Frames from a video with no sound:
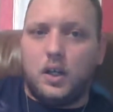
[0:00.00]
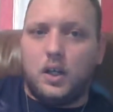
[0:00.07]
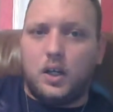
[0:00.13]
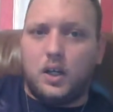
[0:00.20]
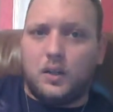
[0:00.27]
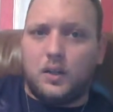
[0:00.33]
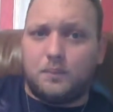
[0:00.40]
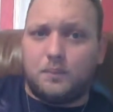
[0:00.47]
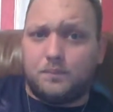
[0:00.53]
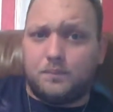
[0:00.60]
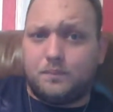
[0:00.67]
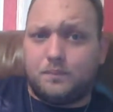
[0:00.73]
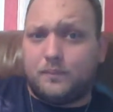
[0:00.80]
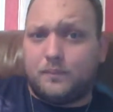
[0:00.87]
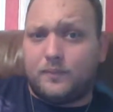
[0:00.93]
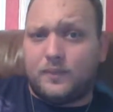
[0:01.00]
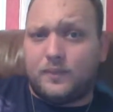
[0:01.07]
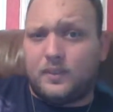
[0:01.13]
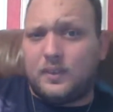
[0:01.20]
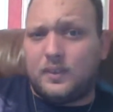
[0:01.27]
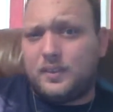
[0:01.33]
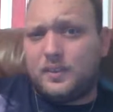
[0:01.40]

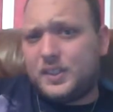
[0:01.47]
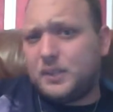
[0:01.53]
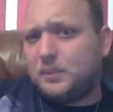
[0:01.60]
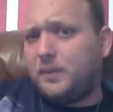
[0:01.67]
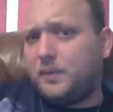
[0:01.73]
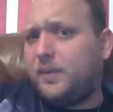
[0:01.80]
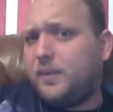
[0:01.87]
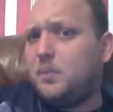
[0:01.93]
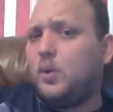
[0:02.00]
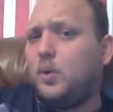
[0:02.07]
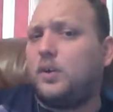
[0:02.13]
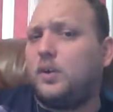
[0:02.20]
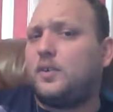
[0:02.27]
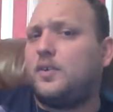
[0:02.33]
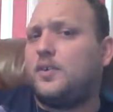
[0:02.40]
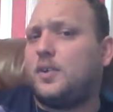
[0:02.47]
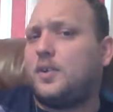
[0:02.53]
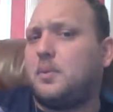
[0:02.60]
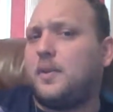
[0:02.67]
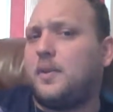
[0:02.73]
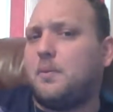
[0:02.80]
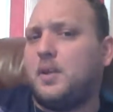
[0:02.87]
Some of them worked, some
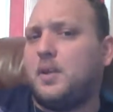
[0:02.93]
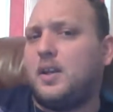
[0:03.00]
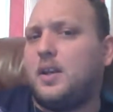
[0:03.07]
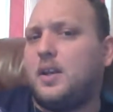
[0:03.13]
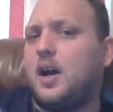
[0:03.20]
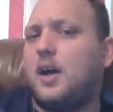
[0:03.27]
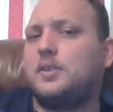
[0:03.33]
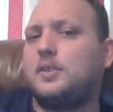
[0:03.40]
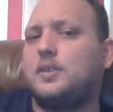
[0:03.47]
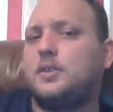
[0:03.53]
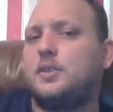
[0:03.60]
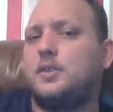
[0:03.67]
of them did not.